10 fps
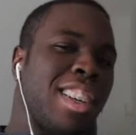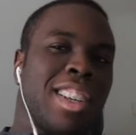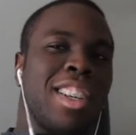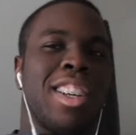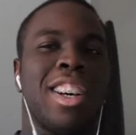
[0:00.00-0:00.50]

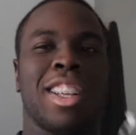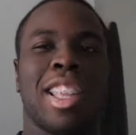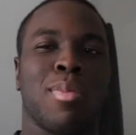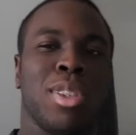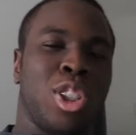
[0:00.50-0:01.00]
Oh,
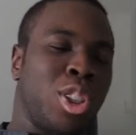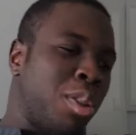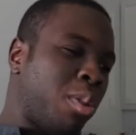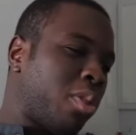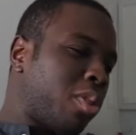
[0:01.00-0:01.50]
that'll be
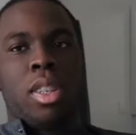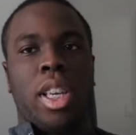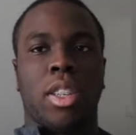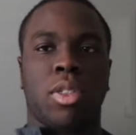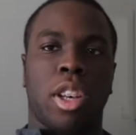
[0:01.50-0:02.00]
jokes.
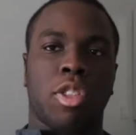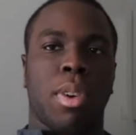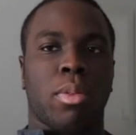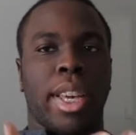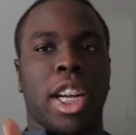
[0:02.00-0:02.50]
Yeah, so that was
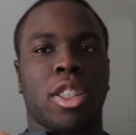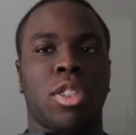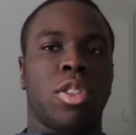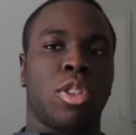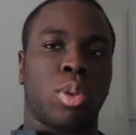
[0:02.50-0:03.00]
my
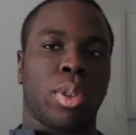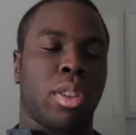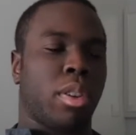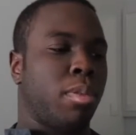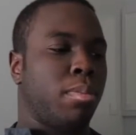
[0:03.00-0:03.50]
reaction to the
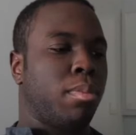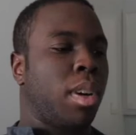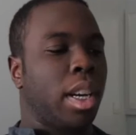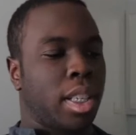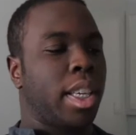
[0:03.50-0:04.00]
trailer
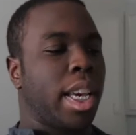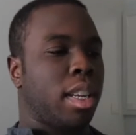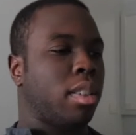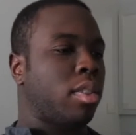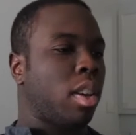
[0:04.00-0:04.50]

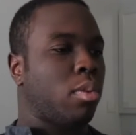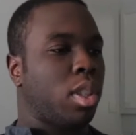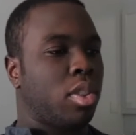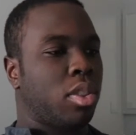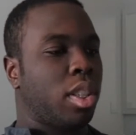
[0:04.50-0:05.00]
again, because I
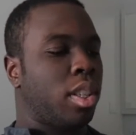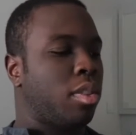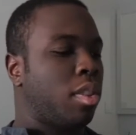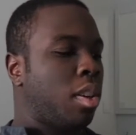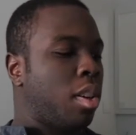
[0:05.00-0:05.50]
already seen
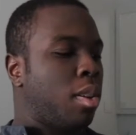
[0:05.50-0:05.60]
it.